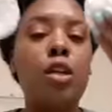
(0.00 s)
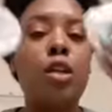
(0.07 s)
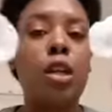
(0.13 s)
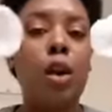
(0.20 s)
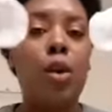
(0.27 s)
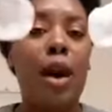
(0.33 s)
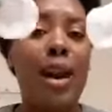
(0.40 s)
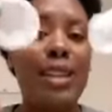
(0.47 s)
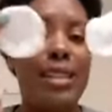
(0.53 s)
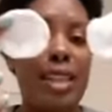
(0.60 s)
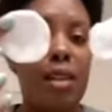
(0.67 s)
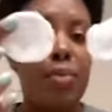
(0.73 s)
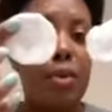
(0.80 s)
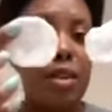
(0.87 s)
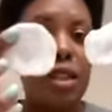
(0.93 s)
So I
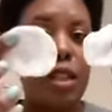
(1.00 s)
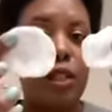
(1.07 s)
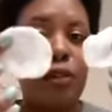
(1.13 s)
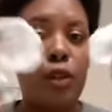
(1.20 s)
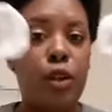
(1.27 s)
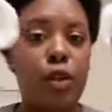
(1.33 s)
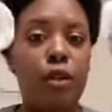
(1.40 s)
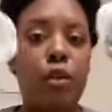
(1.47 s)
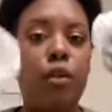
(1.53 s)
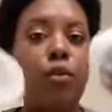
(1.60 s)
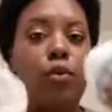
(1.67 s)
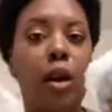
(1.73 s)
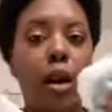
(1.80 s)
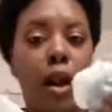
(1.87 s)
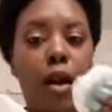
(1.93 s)
dampen these first,
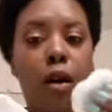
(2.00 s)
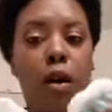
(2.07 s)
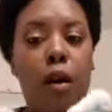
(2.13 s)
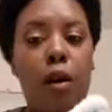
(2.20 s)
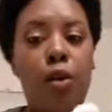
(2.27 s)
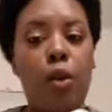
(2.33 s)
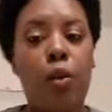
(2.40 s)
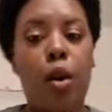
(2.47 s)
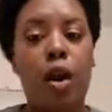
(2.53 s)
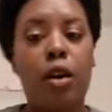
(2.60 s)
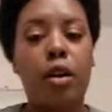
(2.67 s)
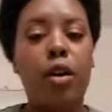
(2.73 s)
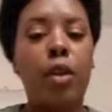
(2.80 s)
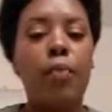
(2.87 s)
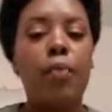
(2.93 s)
wrung out all the
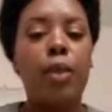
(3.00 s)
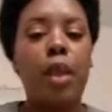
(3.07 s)
water.